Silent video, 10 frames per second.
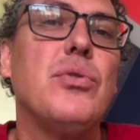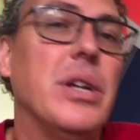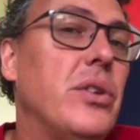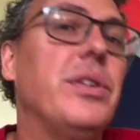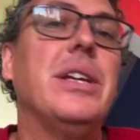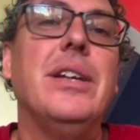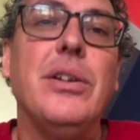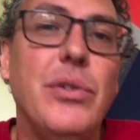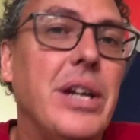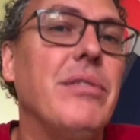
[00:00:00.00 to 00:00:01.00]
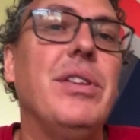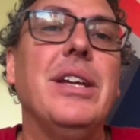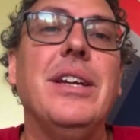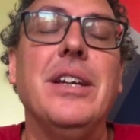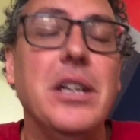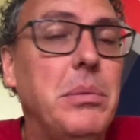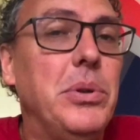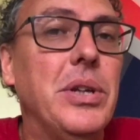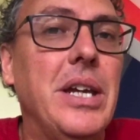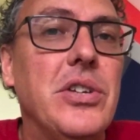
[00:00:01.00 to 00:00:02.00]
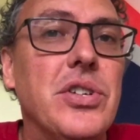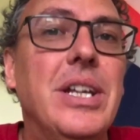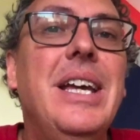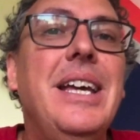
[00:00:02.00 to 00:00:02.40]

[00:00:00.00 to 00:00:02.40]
critical thinking, creative thinking, and communication.